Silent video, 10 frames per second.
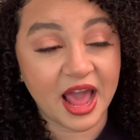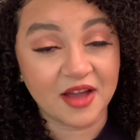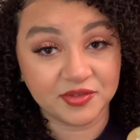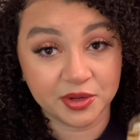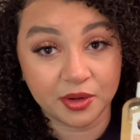
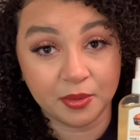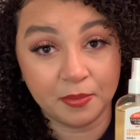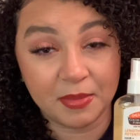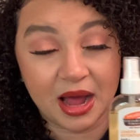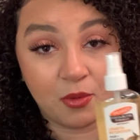after
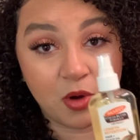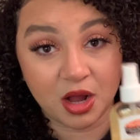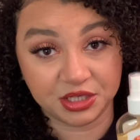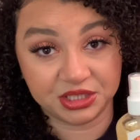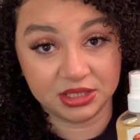my
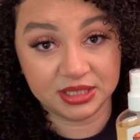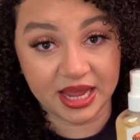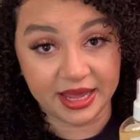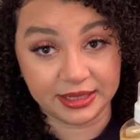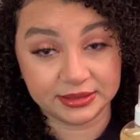wash
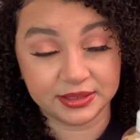days.